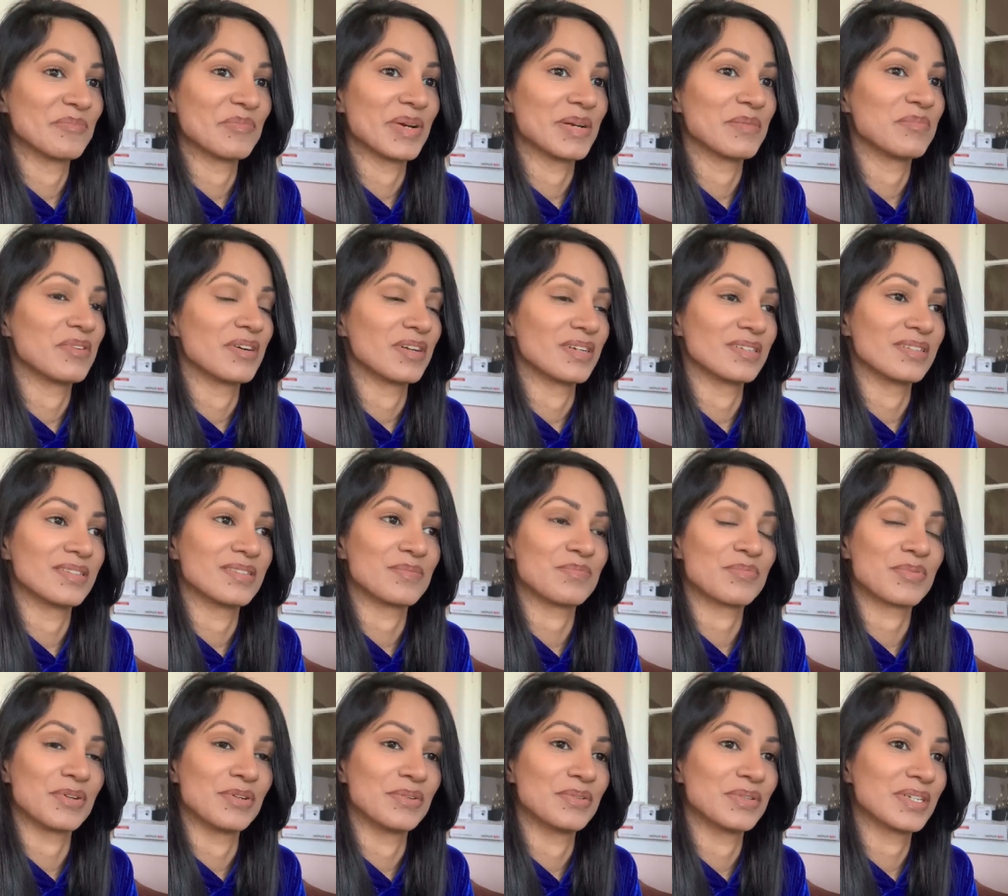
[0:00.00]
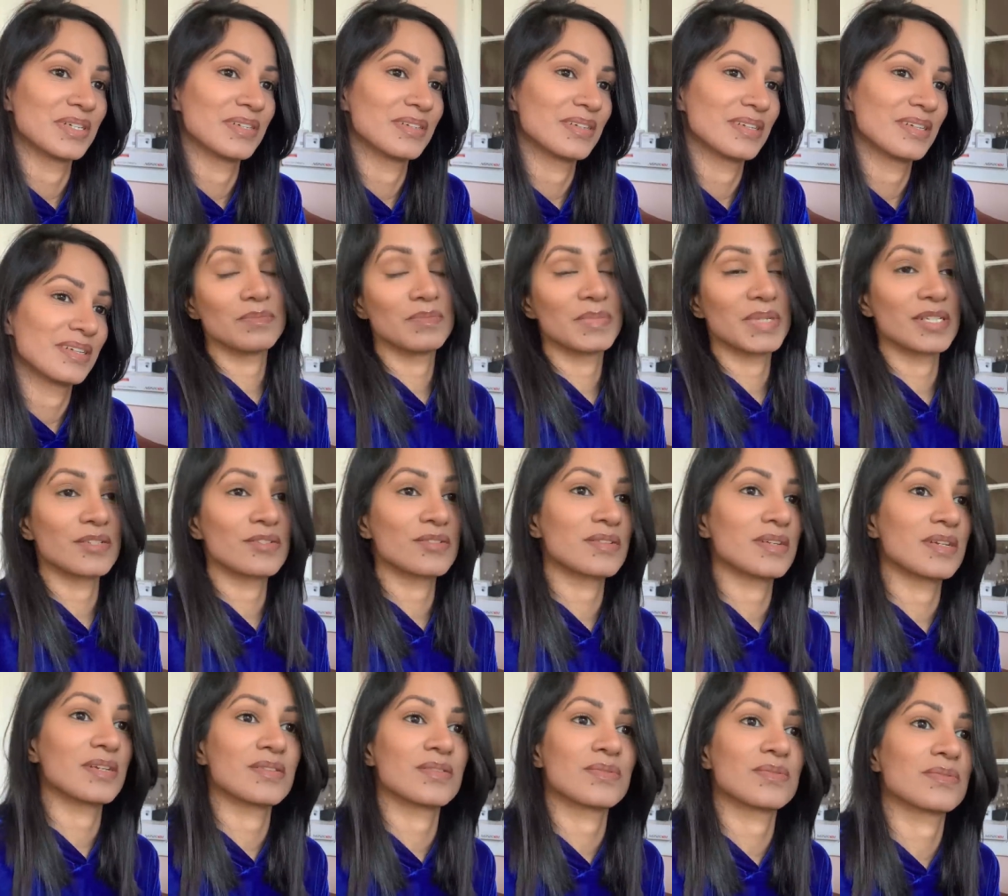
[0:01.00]
My body is broken. It, my
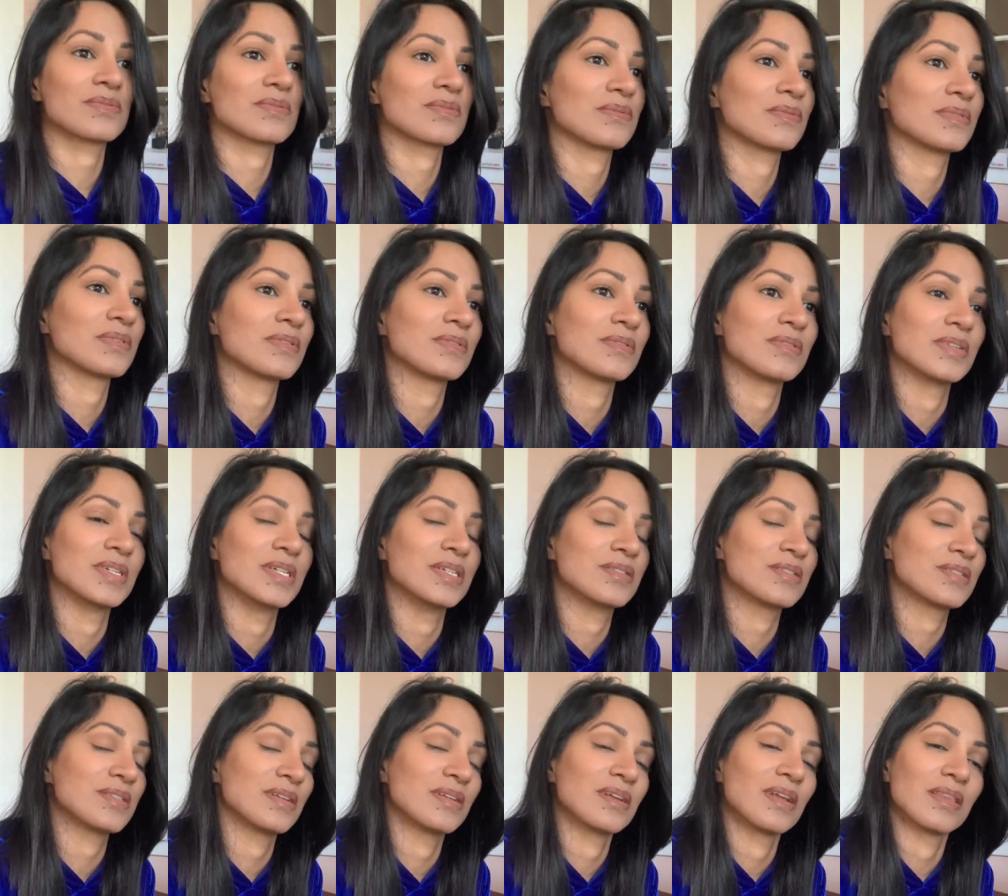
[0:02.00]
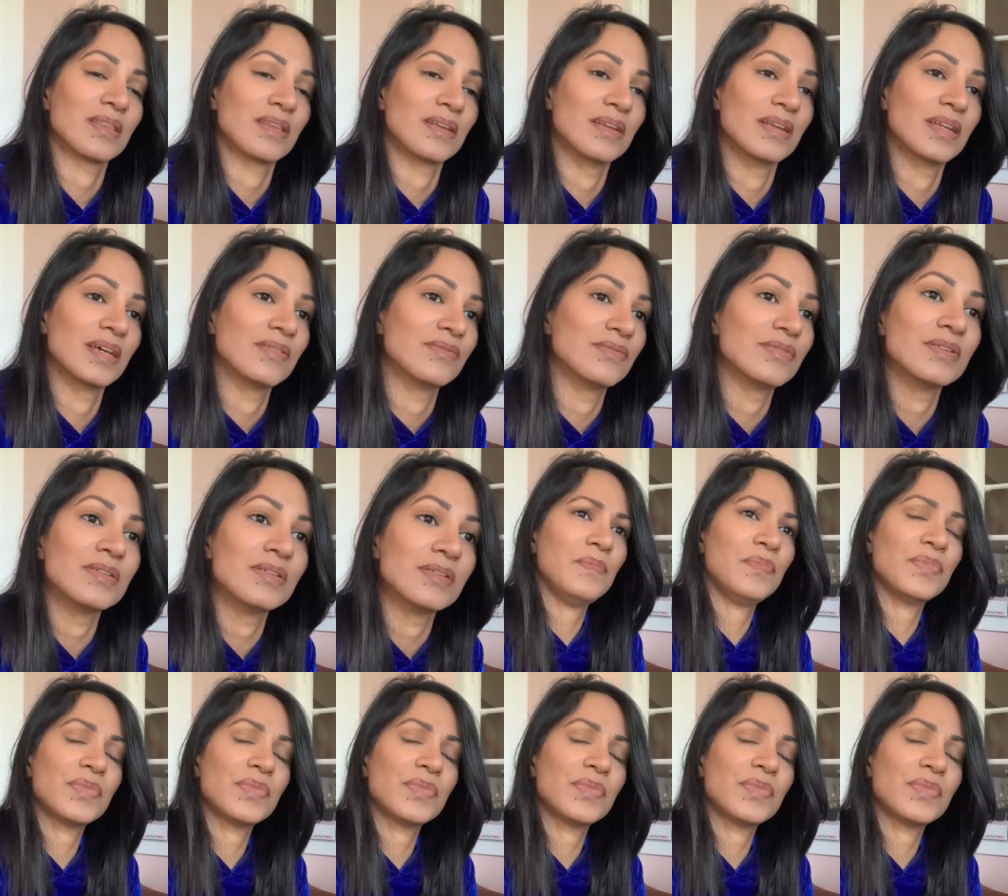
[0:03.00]
stress reached another level.